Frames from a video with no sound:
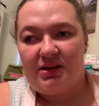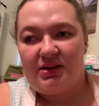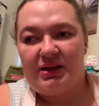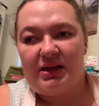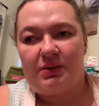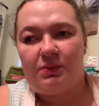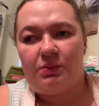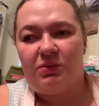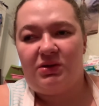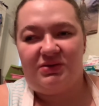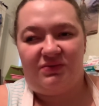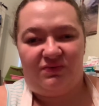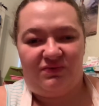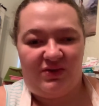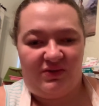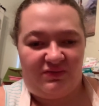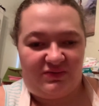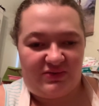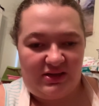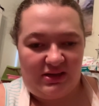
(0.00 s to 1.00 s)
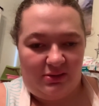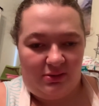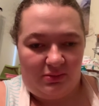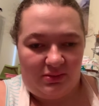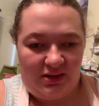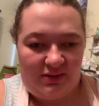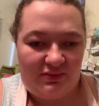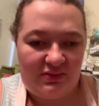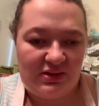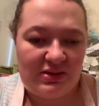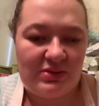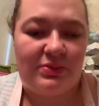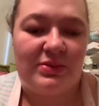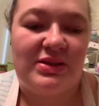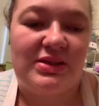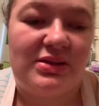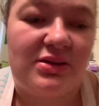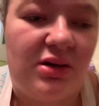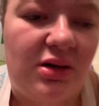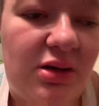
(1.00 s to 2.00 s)
like 150 or whatever this
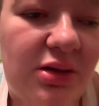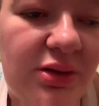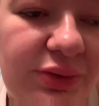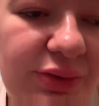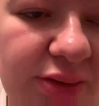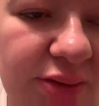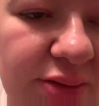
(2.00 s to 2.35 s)
one's called.